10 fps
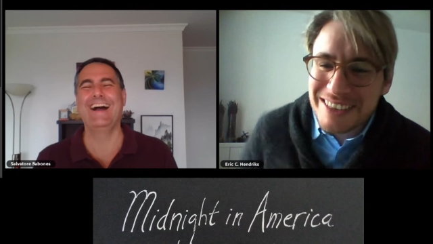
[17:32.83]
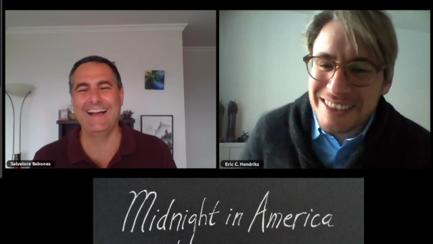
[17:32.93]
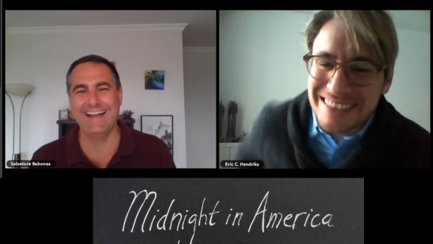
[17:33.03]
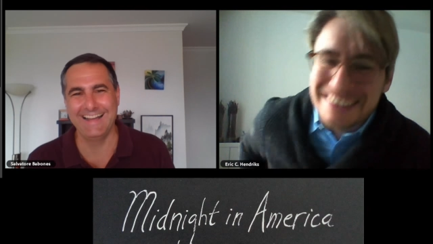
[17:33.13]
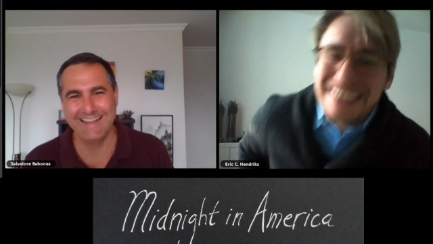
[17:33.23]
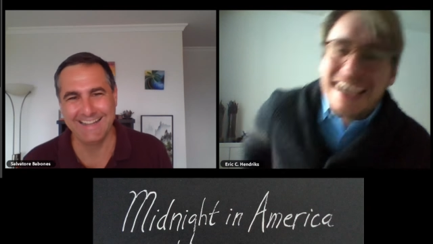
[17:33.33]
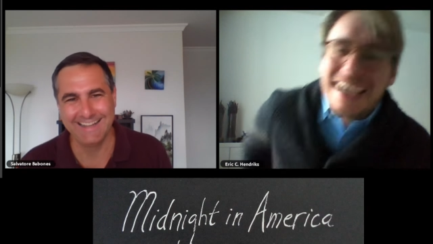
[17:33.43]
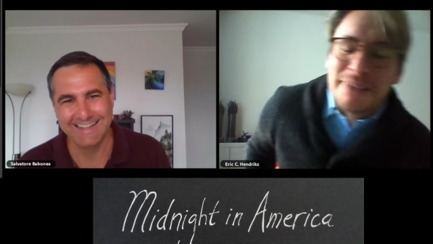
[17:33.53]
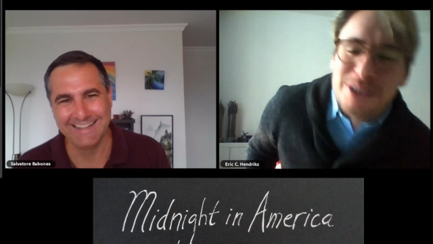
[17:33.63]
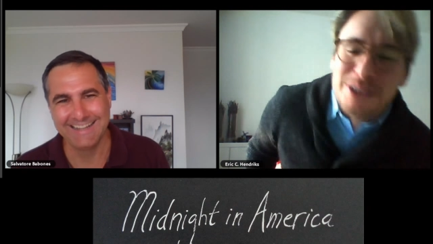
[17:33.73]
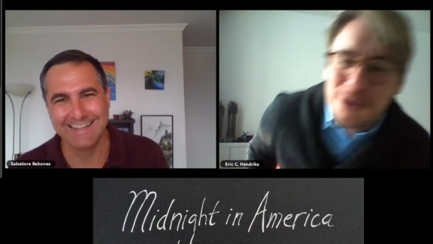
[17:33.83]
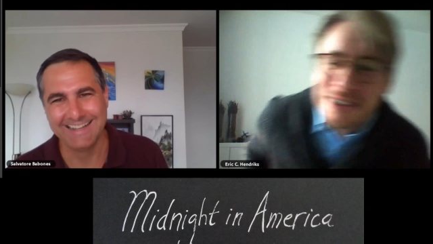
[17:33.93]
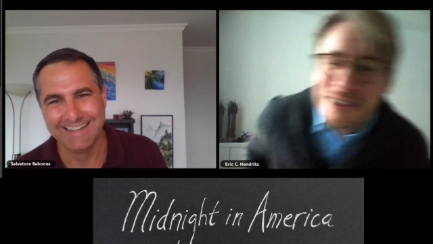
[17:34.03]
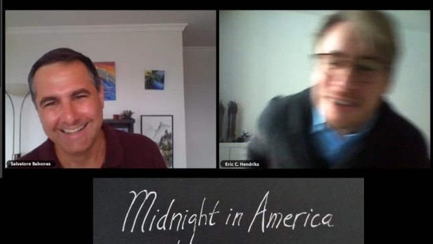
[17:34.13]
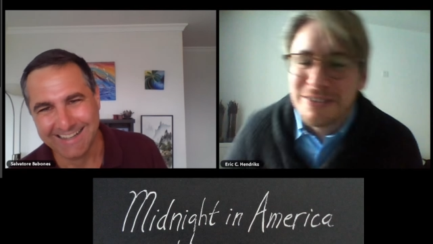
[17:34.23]
Speaker 1: things. I'm so
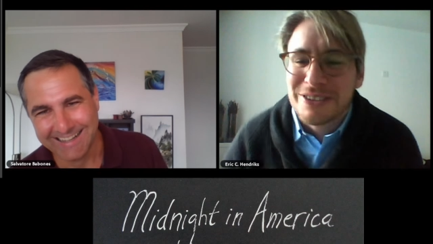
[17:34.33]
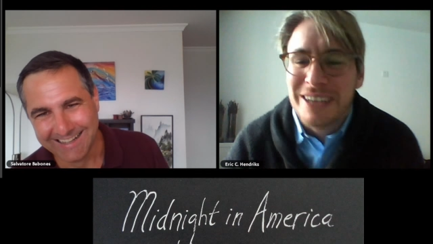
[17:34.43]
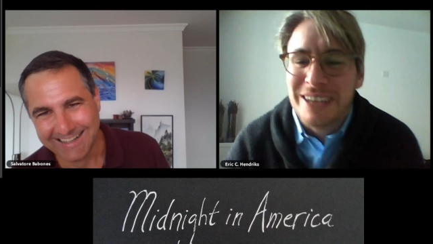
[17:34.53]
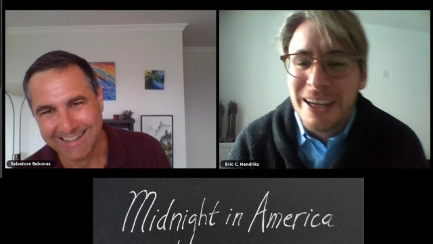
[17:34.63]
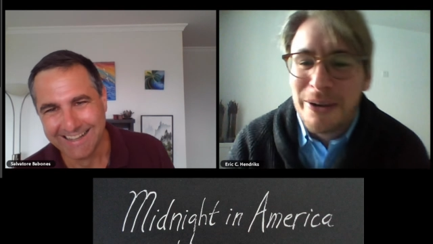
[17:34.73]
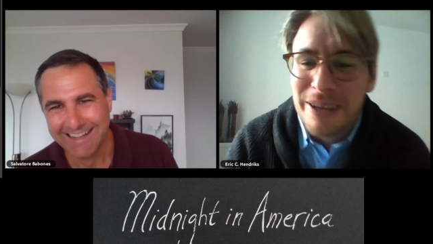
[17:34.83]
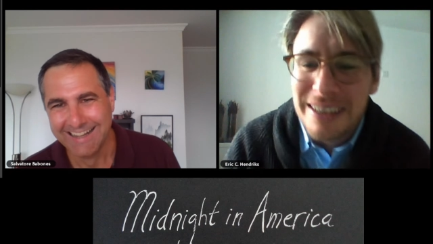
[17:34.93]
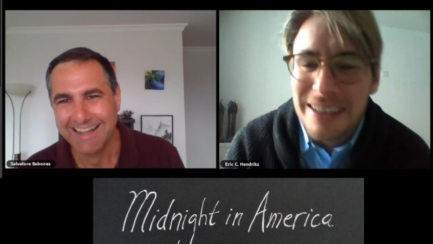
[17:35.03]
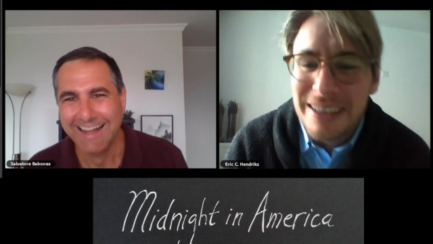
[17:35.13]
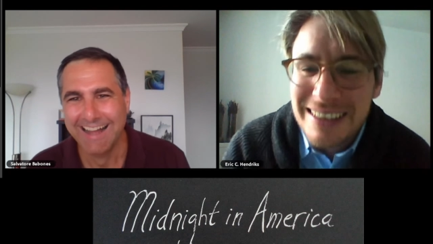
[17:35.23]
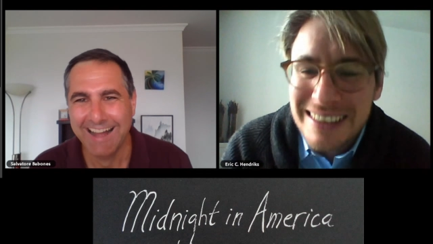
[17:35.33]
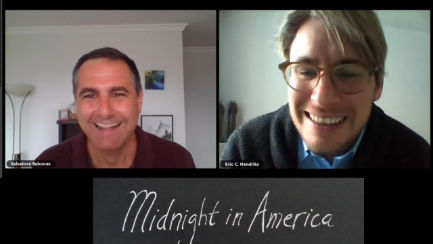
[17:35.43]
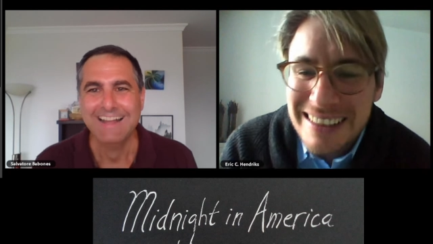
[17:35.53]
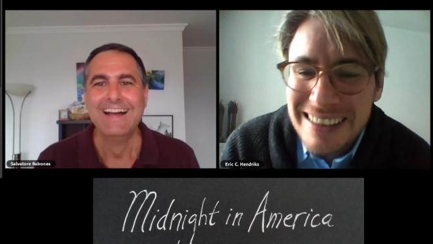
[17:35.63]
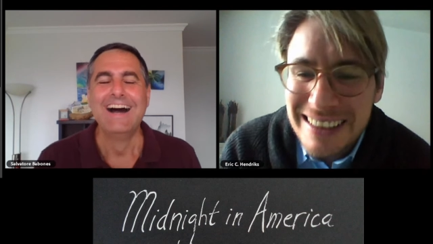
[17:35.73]
sorry, Salvatore.
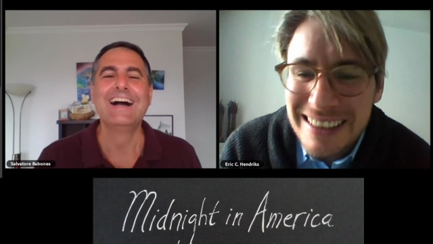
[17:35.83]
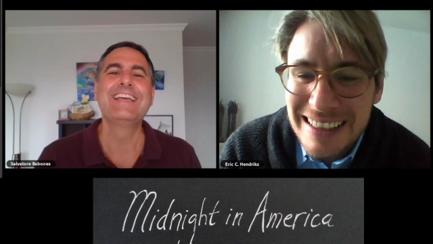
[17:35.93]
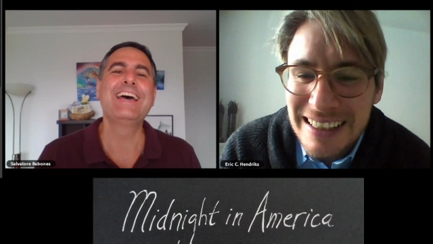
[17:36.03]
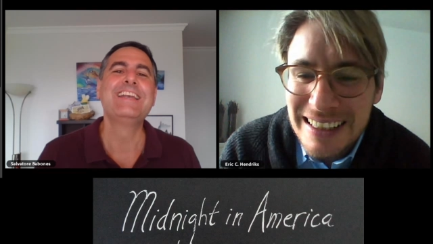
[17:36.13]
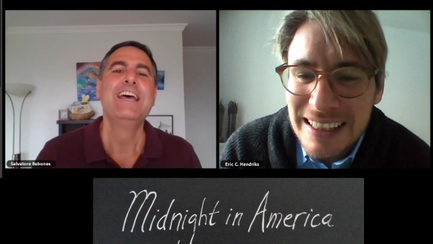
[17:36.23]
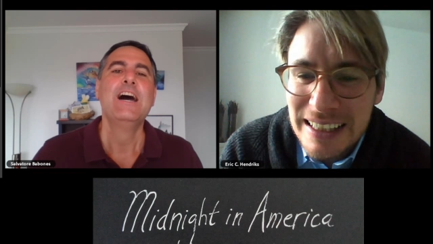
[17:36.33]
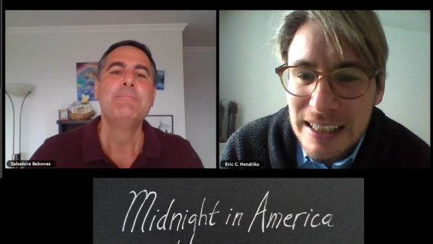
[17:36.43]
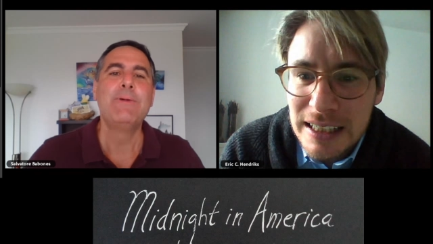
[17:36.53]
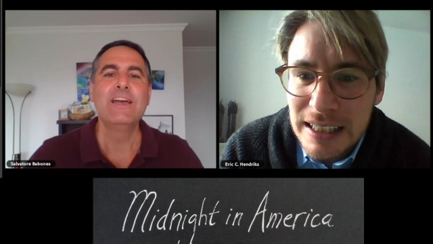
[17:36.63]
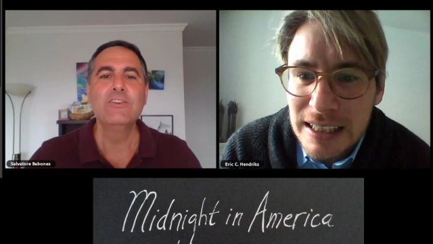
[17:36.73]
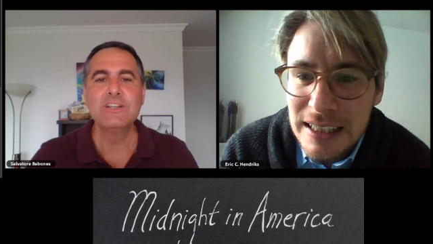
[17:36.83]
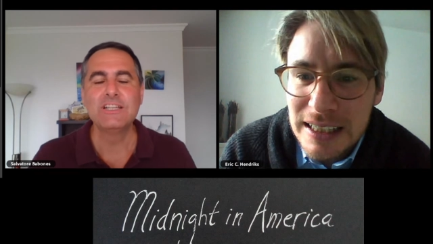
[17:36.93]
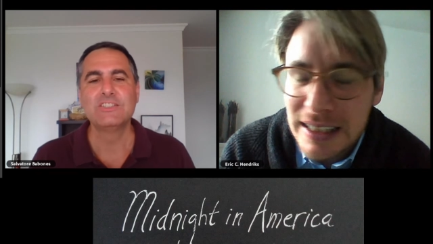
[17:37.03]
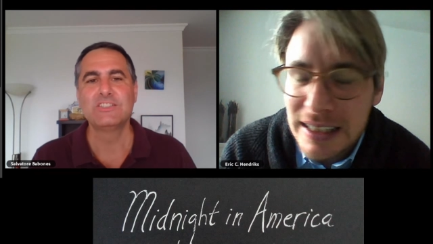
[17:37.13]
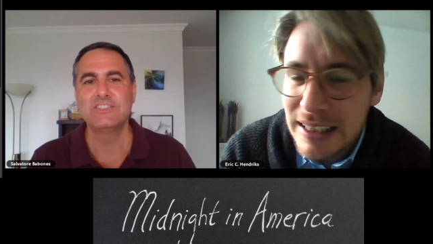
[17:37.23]
Speaker 2: Again, my own
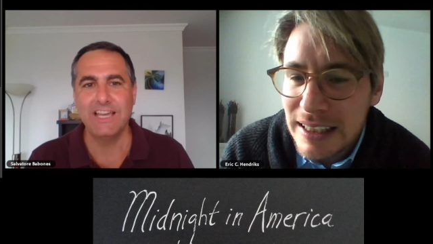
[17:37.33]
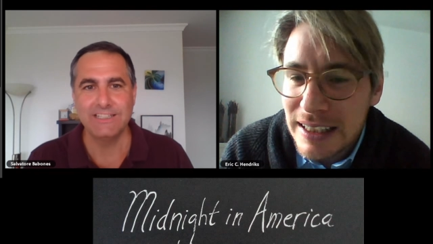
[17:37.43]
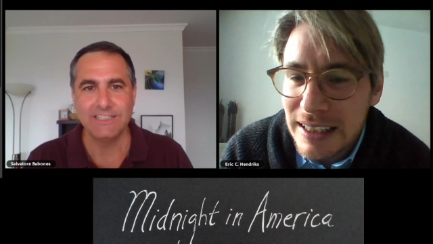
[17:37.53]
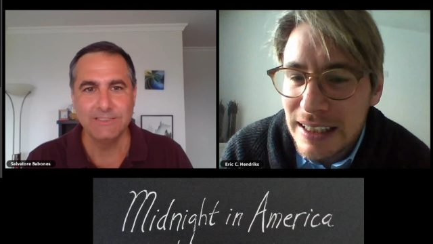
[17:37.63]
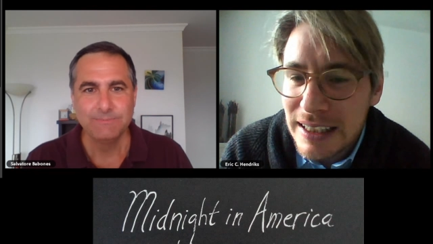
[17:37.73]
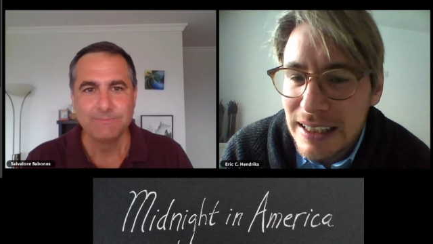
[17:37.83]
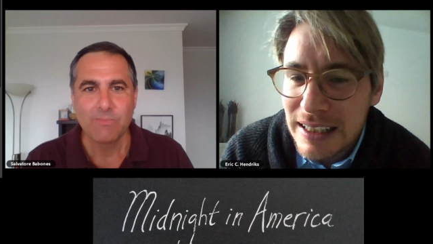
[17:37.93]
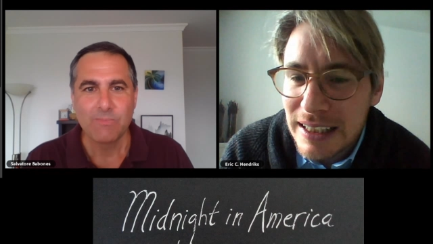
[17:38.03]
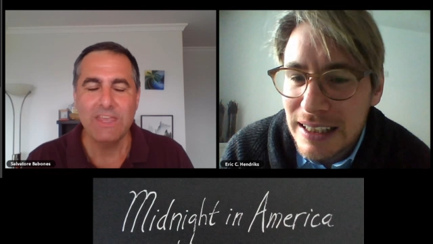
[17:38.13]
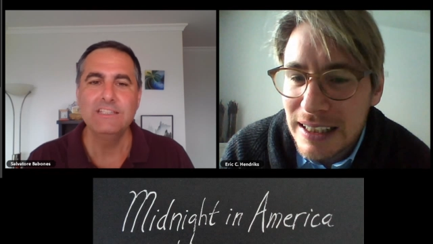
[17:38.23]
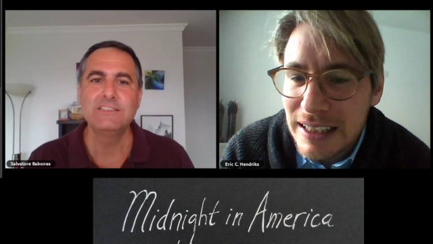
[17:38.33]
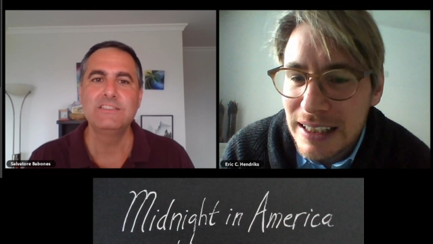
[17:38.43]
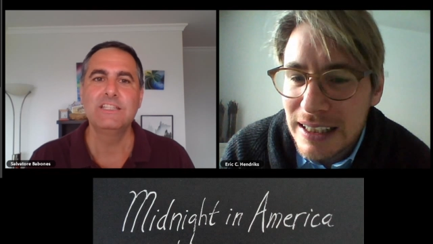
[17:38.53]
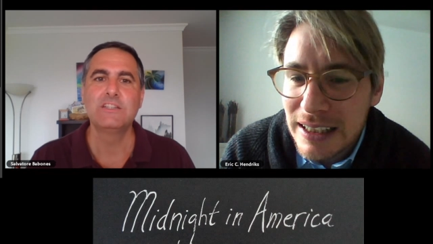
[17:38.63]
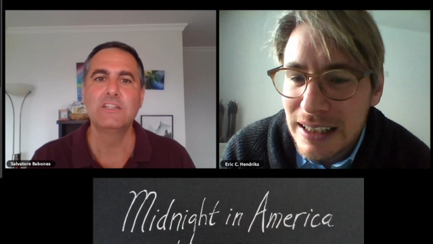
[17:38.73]
understanding
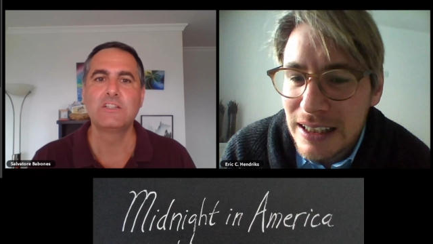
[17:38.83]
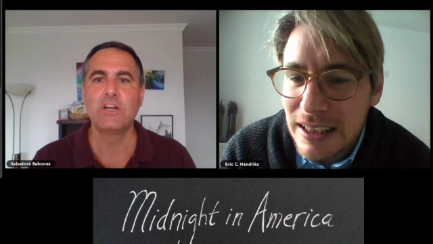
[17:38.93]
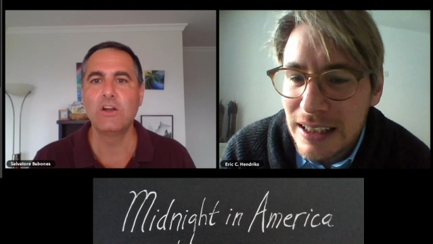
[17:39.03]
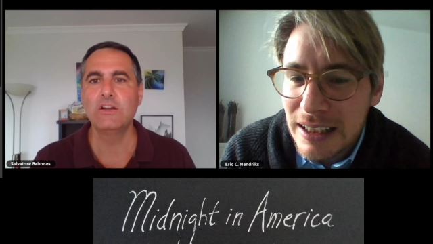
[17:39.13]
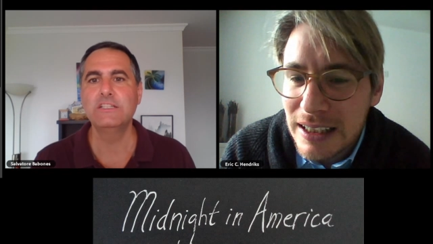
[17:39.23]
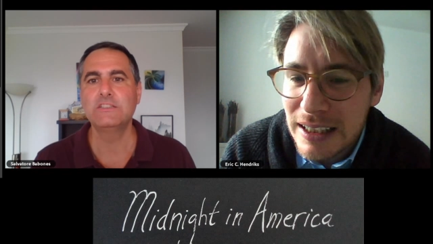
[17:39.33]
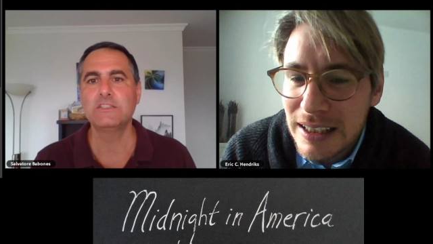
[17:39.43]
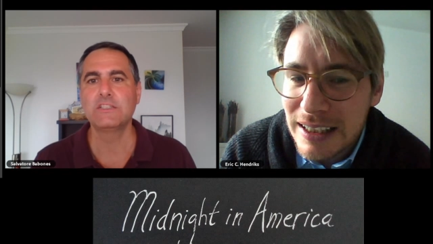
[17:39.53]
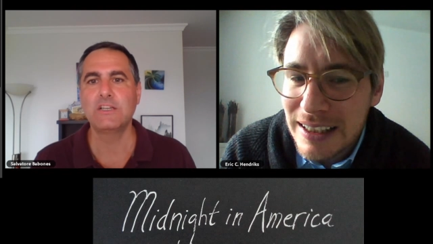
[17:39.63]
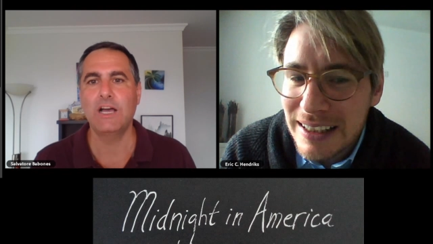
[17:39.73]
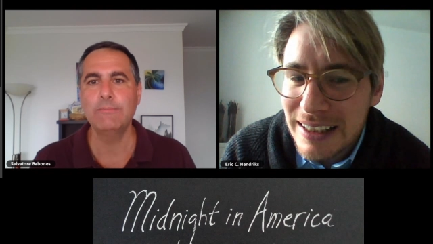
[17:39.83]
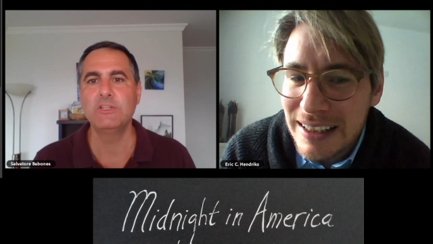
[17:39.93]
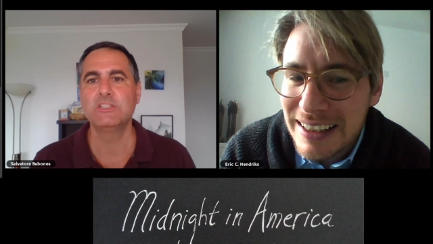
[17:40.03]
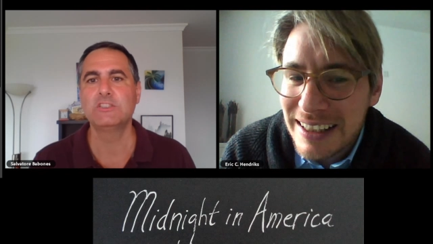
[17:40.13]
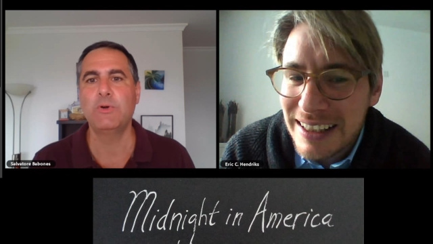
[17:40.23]
is that the current communist